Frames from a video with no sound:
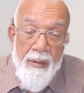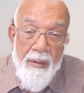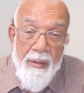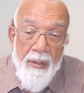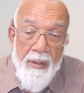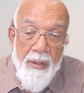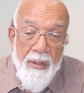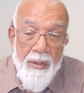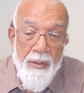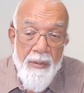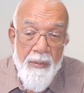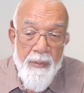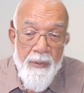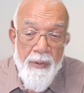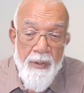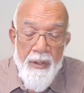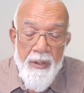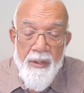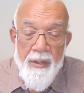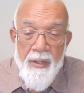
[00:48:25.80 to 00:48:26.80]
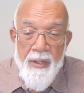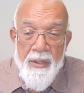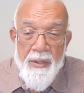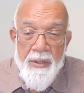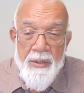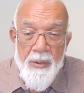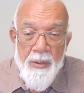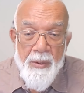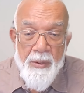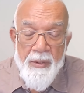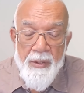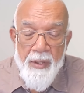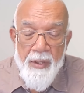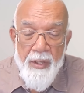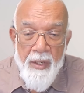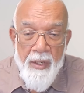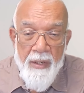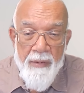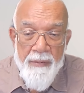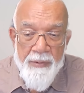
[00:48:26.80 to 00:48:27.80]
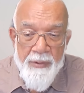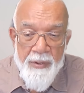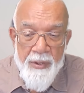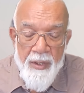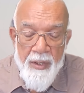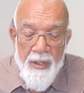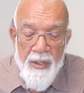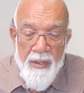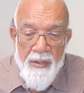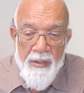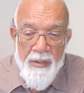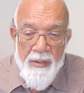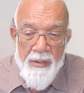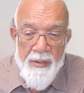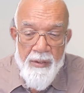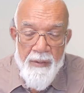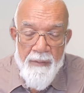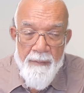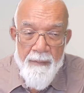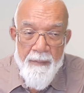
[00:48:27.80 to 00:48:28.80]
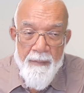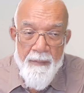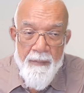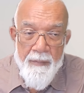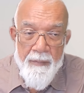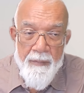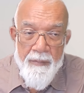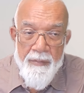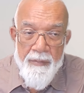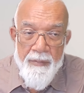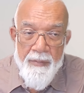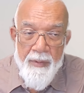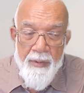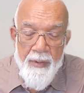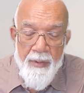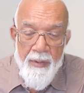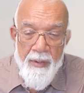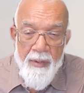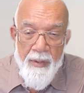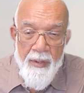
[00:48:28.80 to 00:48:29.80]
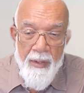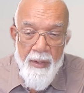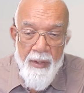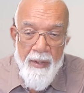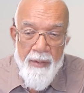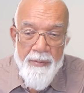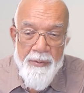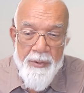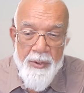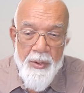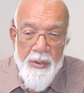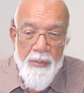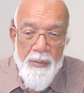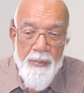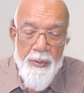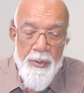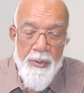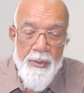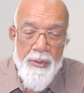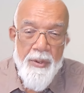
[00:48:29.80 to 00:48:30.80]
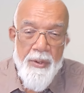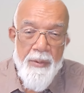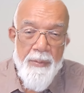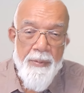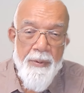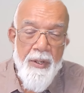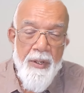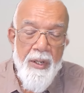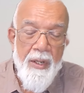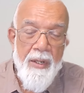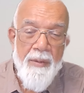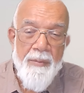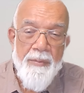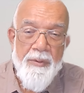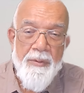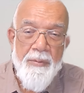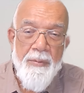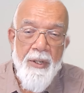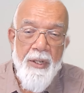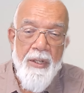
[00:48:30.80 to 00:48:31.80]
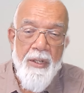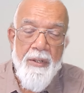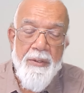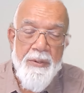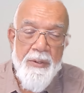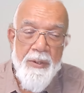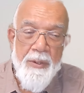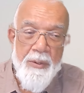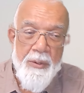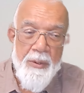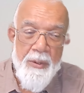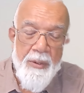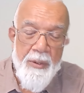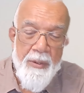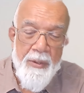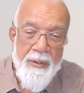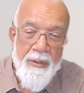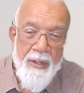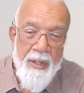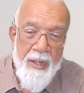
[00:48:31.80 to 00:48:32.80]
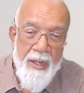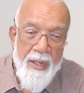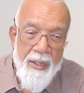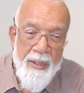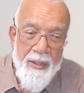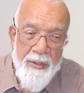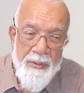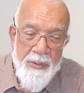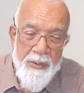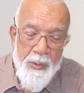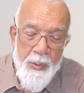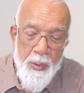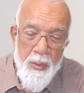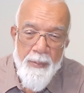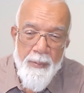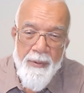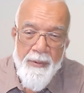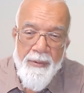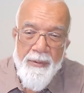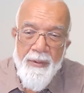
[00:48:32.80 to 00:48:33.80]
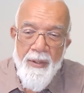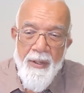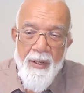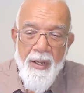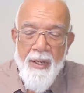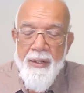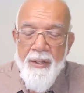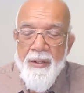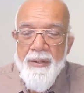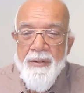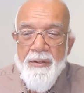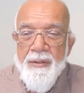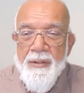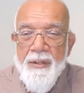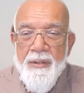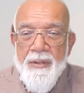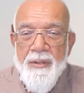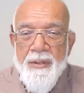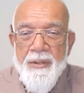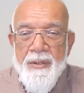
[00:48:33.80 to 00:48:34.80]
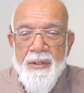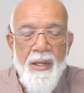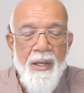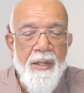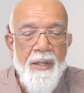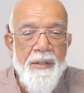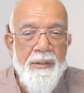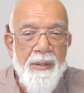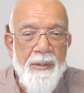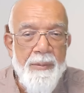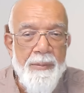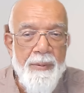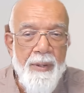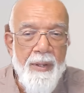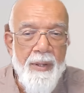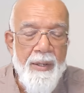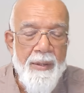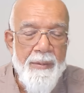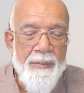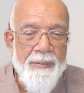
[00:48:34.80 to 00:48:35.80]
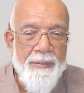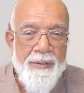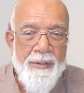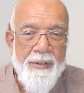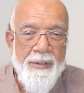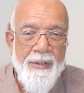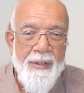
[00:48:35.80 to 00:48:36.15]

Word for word: your awareness on the left hand. Lift your Buddha palms, place it on your eyes, open the eyes inside the palms.